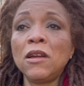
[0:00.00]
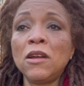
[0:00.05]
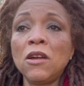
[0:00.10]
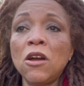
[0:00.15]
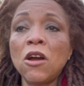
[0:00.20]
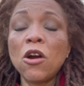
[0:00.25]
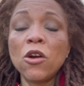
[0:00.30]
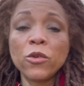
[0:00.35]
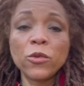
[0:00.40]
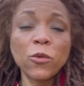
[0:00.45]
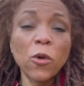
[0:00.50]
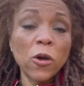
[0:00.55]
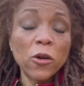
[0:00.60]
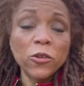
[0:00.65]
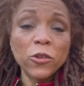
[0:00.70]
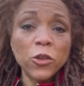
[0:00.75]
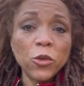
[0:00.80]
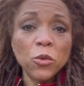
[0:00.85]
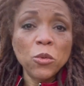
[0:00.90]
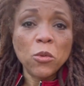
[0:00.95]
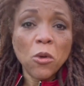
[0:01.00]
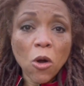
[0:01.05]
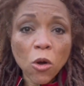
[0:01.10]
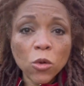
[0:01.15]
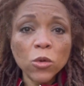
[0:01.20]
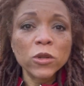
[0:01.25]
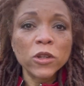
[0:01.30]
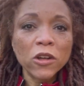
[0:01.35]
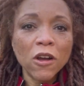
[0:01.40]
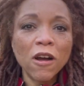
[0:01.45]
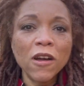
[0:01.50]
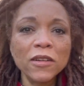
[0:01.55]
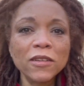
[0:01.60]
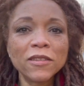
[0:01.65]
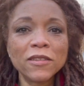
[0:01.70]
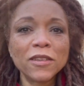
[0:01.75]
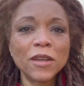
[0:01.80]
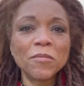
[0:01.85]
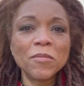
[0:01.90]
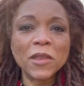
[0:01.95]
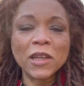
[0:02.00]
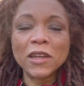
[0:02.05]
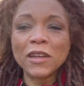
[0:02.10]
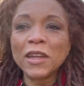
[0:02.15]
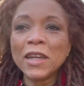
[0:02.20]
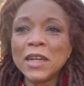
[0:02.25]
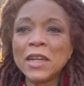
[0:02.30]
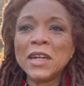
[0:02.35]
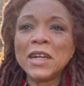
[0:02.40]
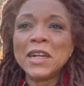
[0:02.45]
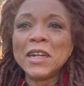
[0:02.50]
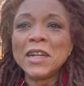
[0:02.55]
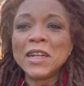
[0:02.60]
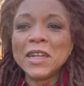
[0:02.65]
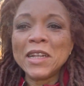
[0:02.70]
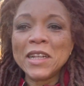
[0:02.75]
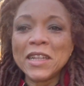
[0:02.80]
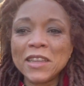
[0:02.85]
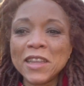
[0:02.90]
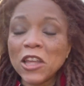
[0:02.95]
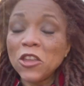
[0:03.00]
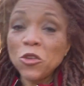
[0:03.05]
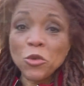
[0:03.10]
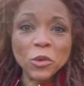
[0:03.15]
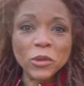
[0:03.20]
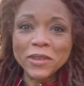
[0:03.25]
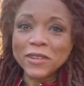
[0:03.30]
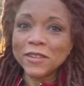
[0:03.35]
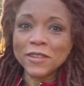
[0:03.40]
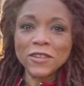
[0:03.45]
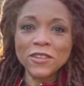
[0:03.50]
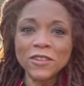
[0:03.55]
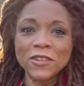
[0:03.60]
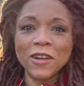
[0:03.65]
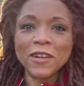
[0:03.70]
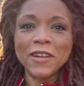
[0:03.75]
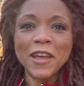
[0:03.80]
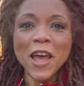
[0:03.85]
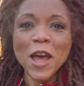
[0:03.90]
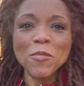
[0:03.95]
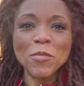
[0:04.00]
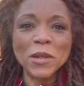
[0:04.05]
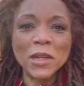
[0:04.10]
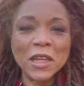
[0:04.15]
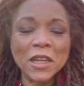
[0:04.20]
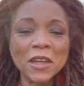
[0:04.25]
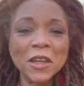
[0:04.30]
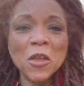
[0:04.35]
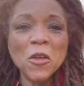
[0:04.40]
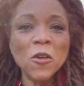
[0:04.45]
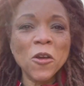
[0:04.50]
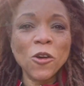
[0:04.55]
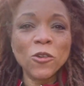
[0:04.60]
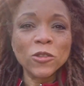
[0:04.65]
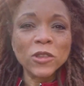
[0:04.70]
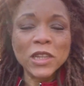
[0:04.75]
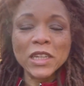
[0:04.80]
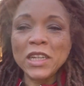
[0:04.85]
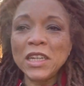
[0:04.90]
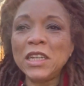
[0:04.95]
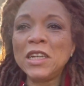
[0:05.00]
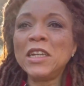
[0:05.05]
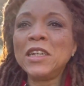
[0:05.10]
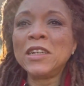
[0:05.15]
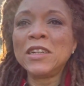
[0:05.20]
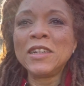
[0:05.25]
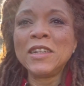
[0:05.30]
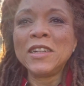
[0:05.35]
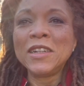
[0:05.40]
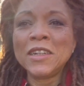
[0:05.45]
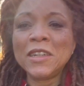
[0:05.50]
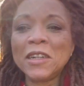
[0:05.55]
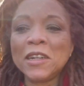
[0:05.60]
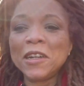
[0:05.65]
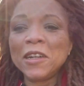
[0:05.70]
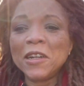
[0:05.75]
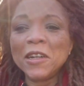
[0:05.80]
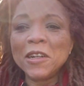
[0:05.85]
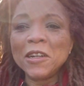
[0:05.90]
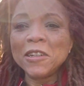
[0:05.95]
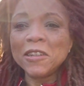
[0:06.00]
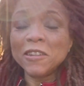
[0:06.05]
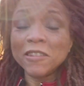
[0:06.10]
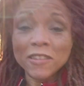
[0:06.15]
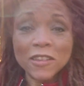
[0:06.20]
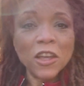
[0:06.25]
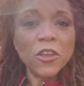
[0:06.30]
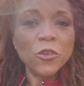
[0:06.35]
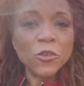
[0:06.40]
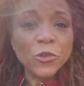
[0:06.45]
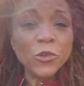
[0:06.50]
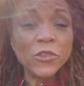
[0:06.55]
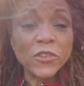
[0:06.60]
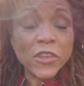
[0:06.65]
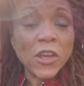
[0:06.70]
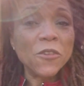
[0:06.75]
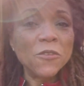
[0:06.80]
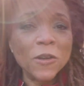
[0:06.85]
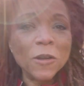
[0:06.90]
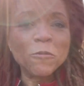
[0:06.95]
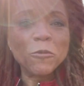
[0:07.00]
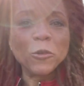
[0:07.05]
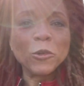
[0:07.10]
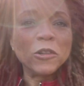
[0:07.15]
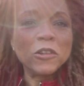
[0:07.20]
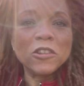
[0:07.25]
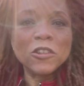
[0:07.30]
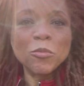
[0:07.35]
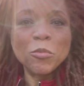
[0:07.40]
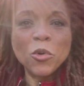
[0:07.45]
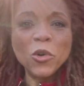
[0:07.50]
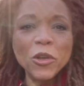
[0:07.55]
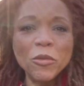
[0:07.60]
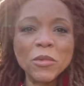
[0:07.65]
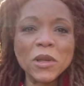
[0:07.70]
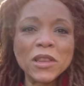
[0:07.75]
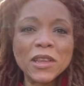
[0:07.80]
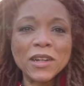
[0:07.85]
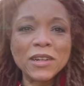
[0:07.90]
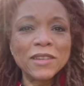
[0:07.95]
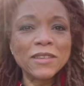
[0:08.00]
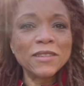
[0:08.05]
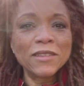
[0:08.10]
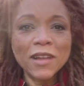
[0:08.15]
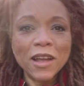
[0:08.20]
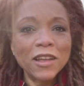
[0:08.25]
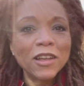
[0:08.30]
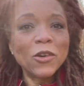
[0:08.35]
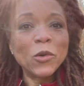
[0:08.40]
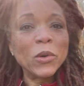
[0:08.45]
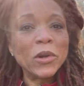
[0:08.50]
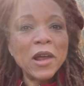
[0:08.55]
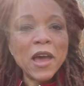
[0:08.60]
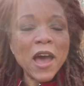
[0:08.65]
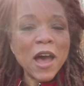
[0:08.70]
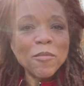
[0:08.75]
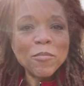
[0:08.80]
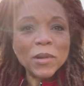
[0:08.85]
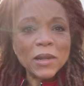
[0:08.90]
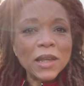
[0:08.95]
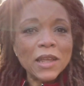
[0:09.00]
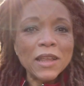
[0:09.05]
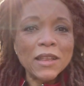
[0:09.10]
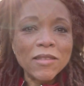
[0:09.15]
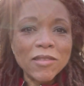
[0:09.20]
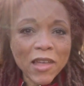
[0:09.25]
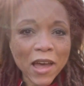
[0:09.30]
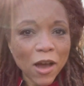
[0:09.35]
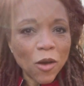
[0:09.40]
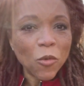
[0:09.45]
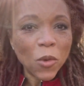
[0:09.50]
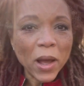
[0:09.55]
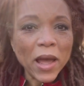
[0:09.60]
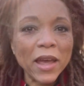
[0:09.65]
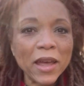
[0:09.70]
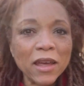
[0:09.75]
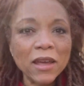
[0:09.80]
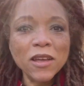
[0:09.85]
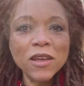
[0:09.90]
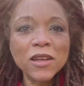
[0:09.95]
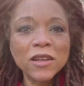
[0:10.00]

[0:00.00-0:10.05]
Are you holding on to something that you insist on happening only to set yourself up for a disappointment that it's not going to happen in that way?